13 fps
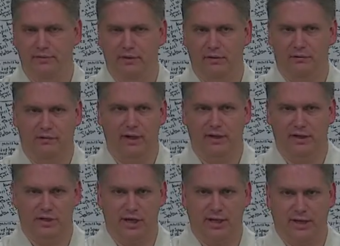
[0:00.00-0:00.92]
of lightning
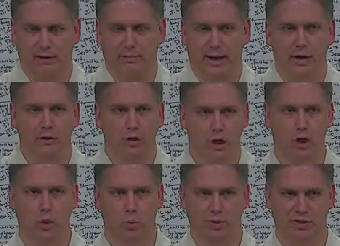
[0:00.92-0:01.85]
shining on about
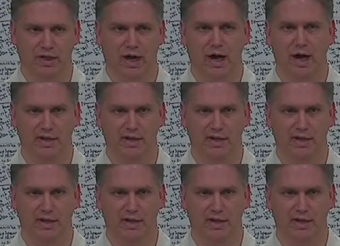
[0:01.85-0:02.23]
was God.